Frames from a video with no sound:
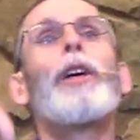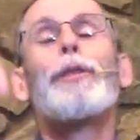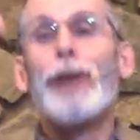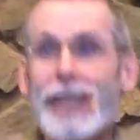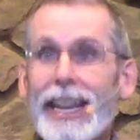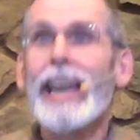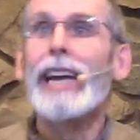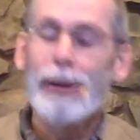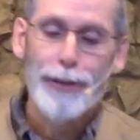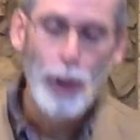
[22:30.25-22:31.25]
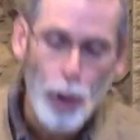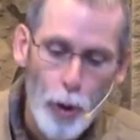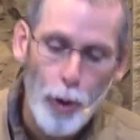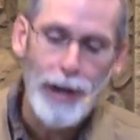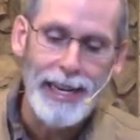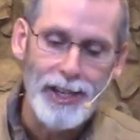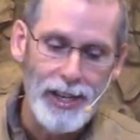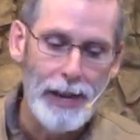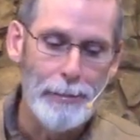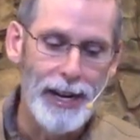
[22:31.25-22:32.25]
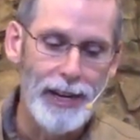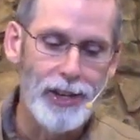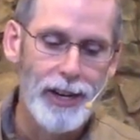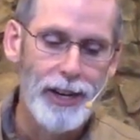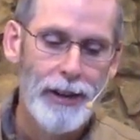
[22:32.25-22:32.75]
the day of the Lord is imminent.